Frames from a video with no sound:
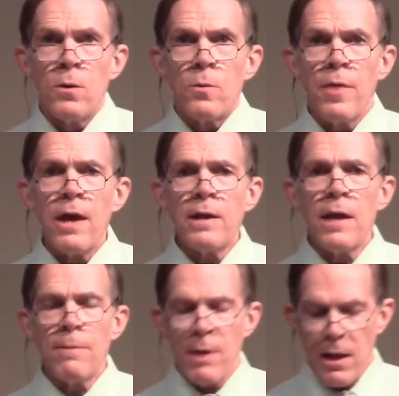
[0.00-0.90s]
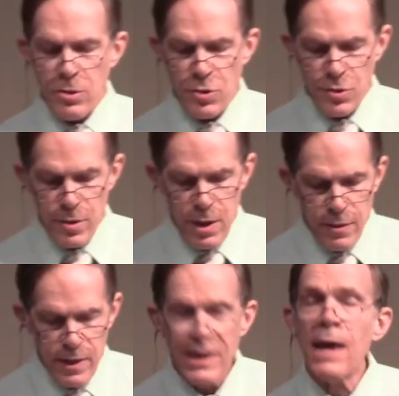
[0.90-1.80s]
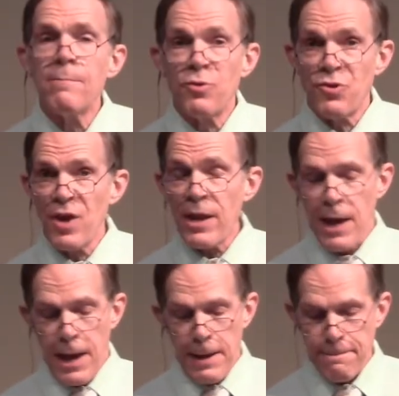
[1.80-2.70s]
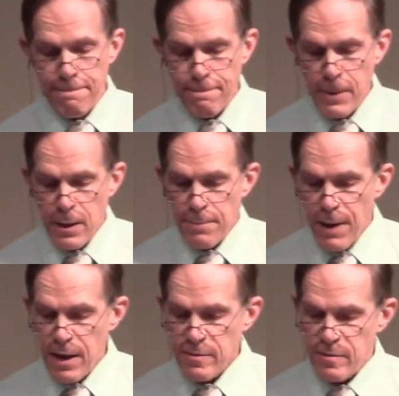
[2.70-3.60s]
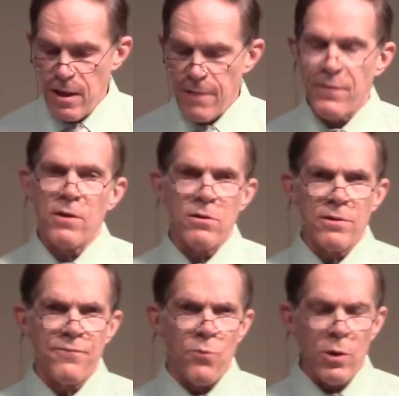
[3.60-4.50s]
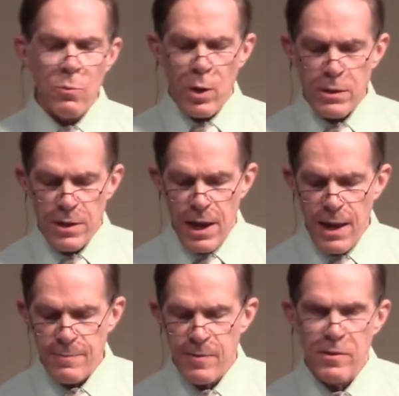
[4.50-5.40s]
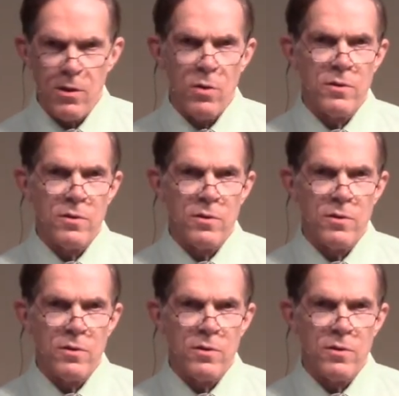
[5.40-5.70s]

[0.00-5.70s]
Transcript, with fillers: Well, that name, El, uh, the name Shaddai by itself occurs 41 times in the Old